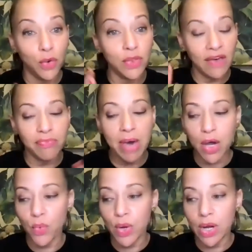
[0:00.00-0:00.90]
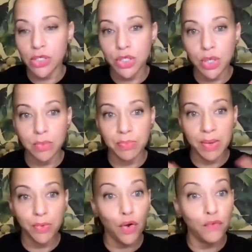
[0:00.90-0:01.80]
left my career to be
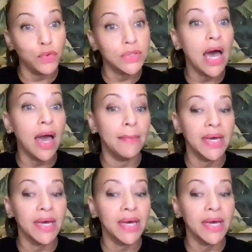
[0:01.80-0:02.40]
with her full time,